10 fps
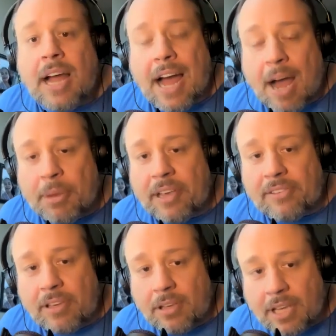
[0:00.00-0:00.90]
I'm
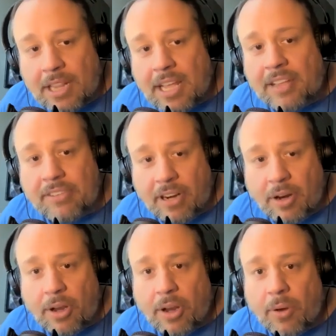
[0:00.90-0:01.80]
guessing in that
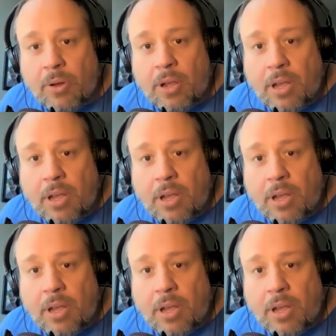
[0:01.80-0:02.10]
scenario,